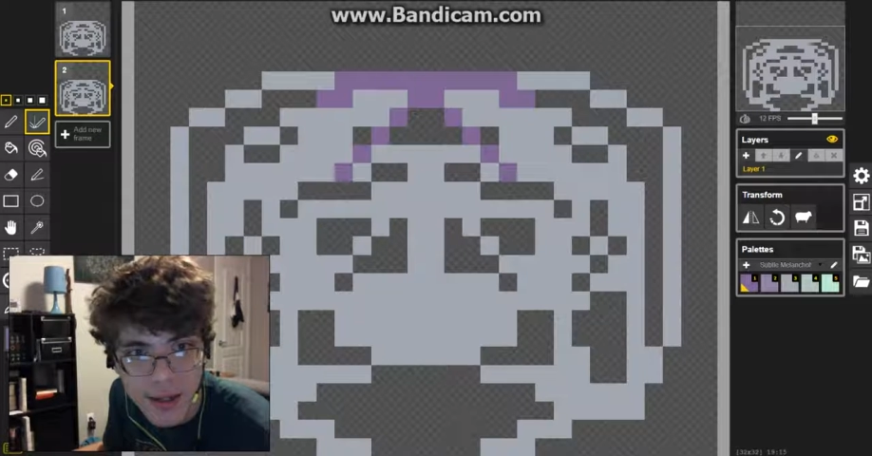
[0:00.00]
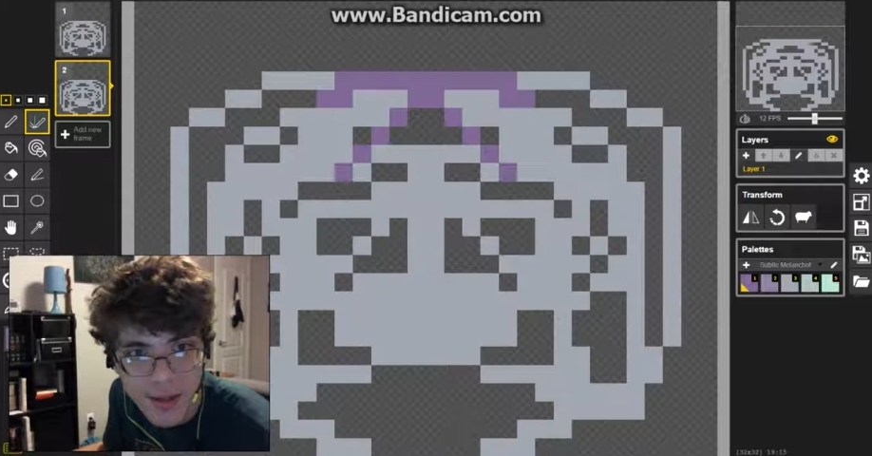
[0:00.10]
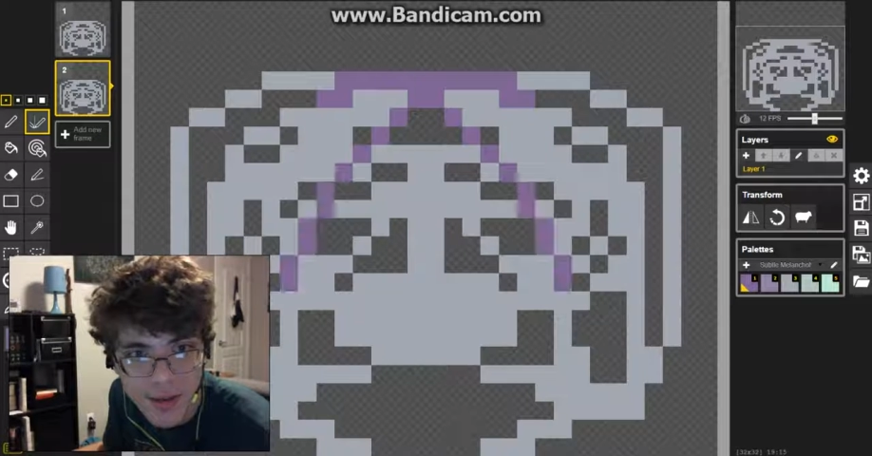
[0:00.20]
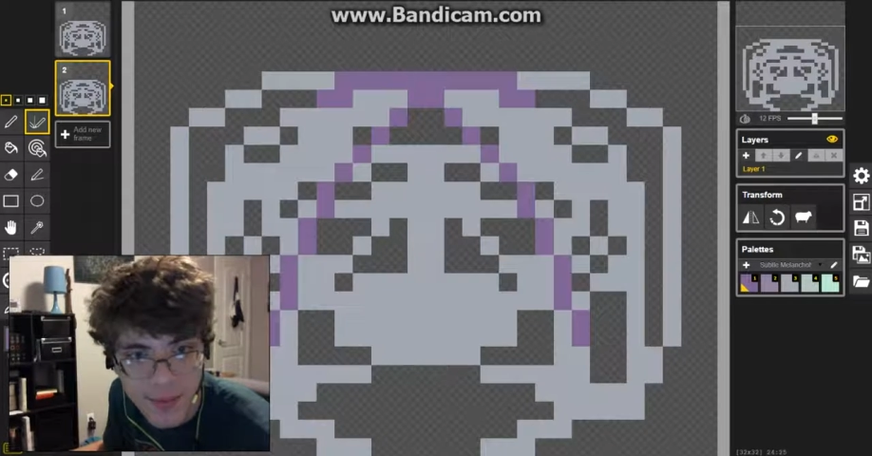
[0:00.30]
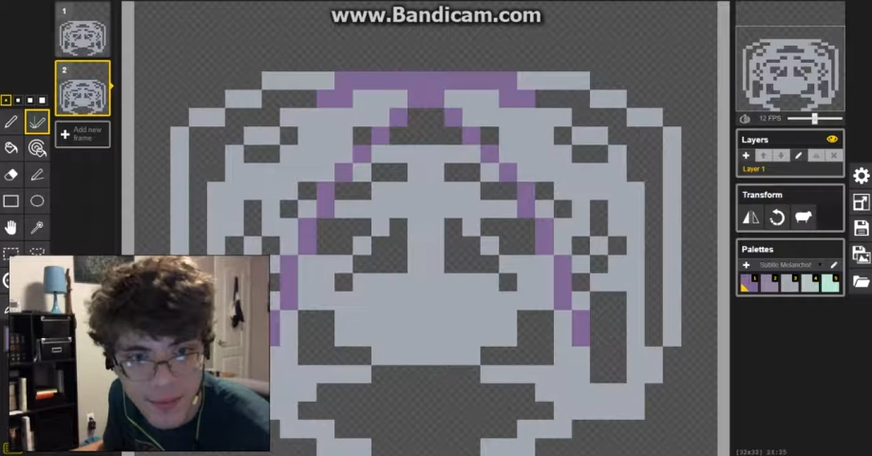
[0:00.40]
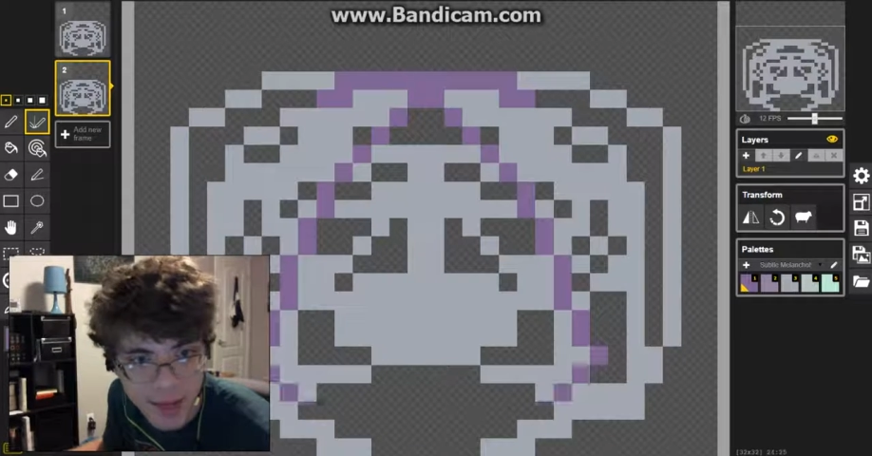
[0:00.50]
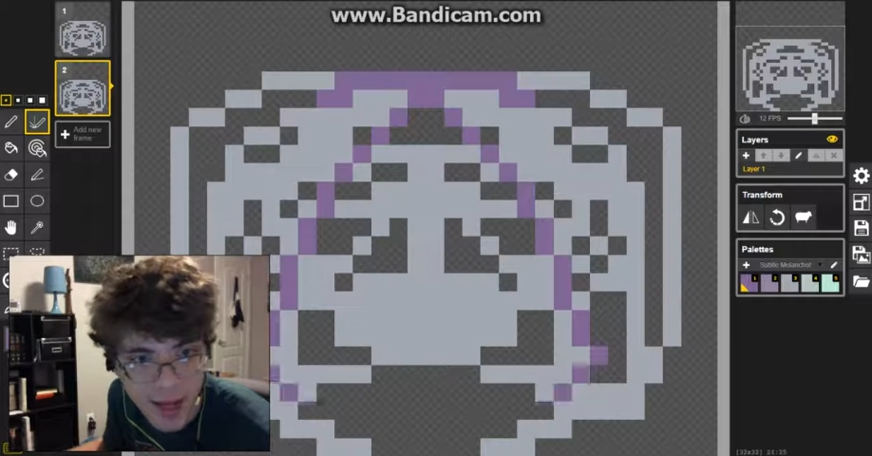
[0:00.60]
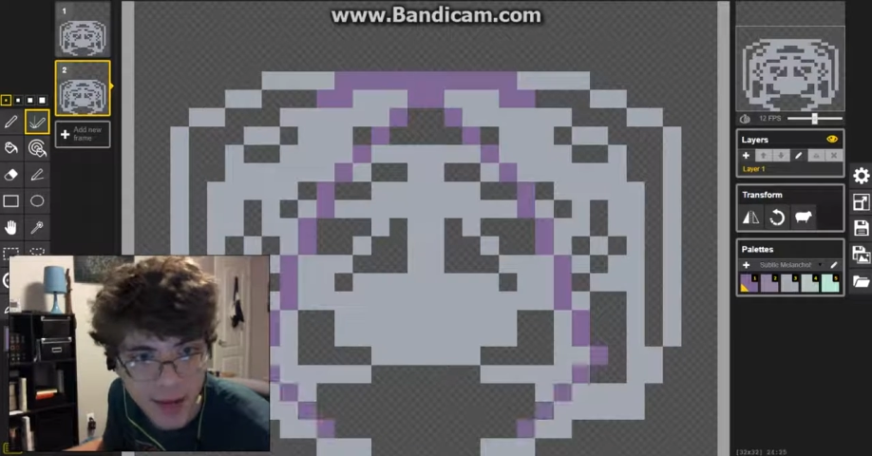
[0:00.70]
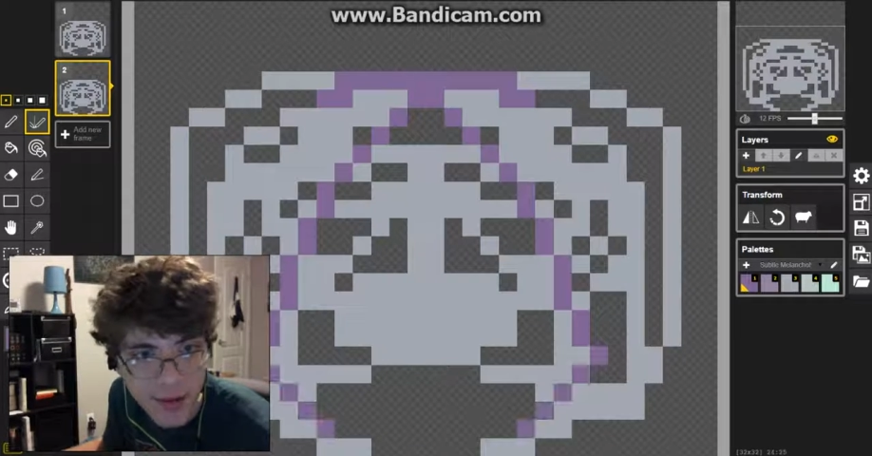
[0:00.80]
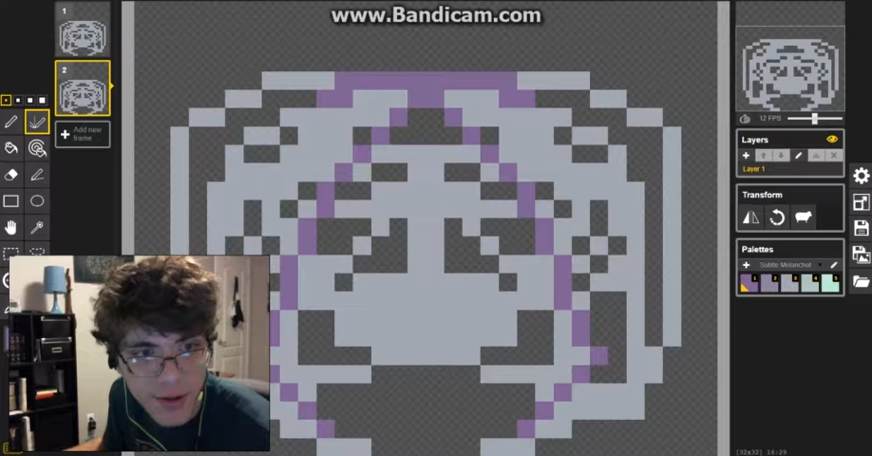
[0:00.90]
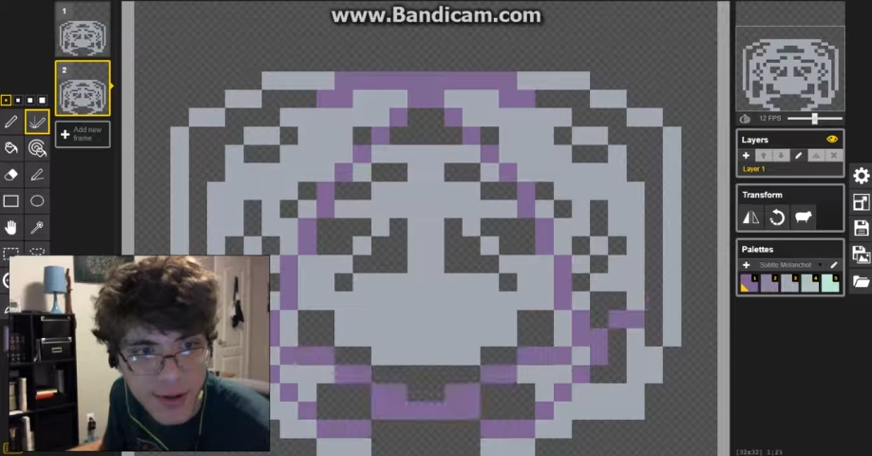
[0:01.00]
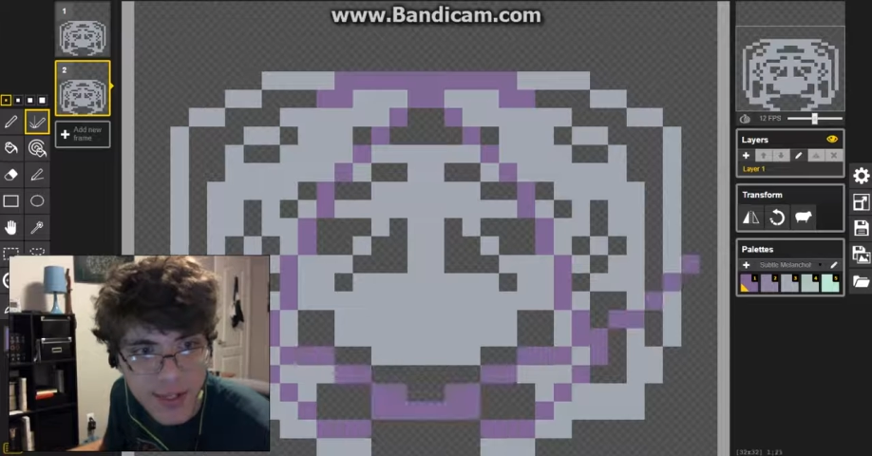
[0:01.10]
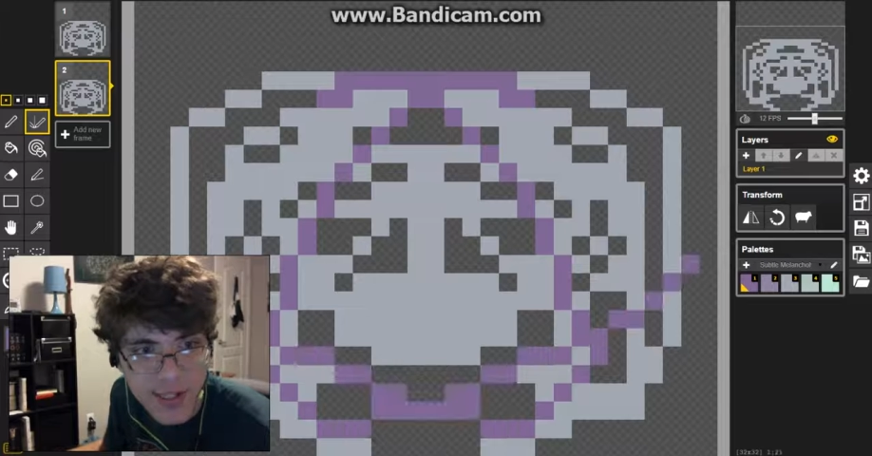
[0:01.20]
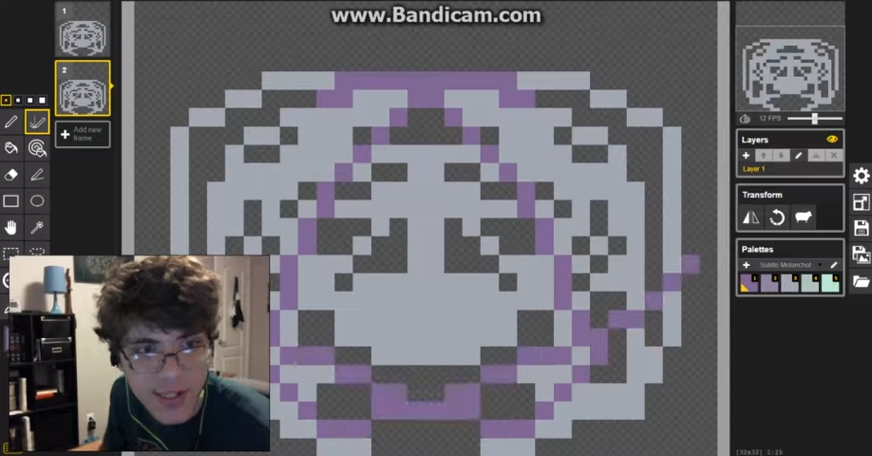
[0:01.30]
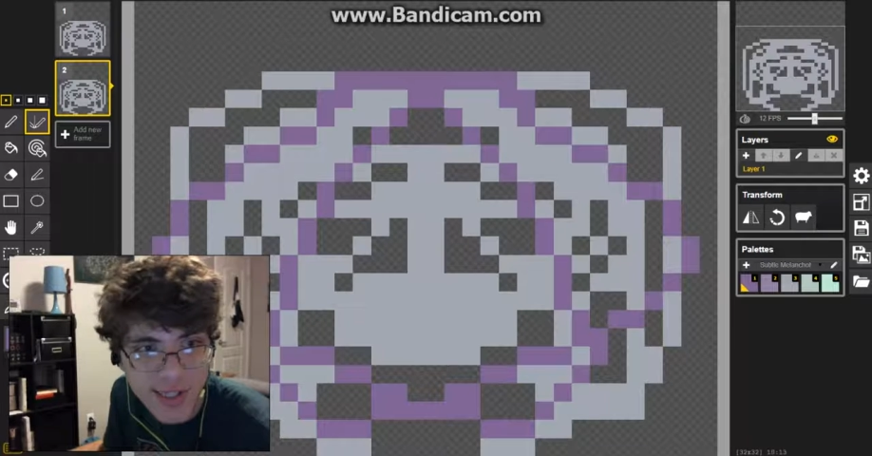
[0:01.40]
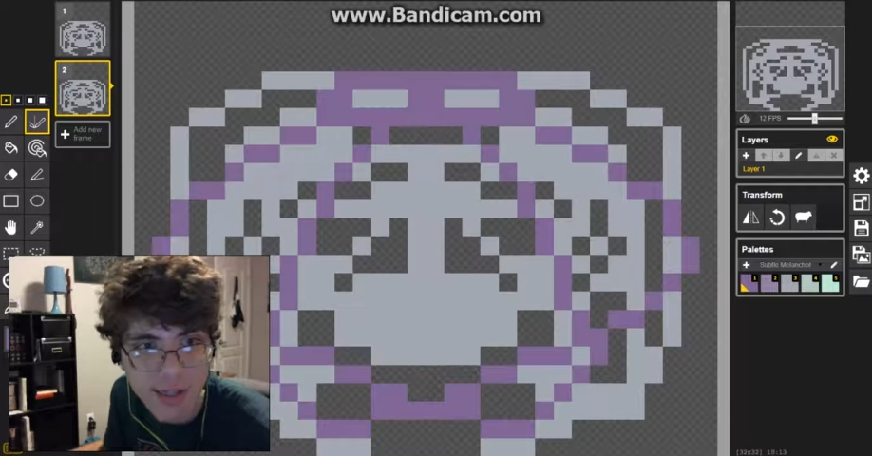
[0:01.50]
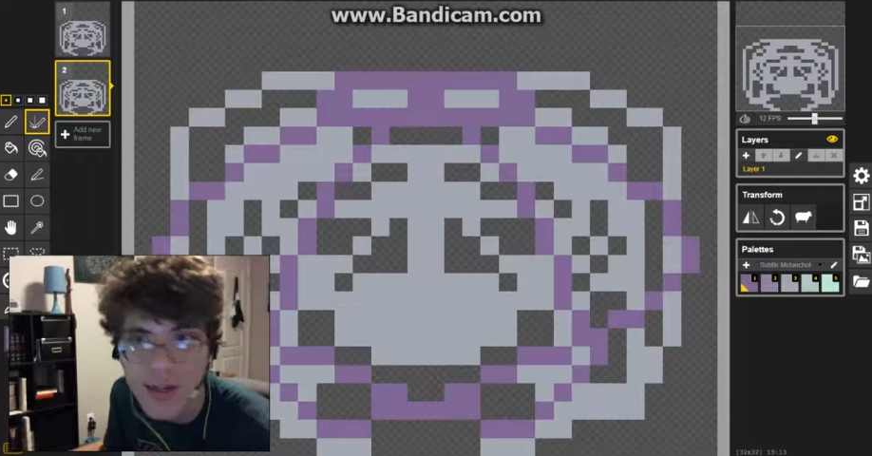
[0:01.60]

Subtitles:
do, I don't know, this.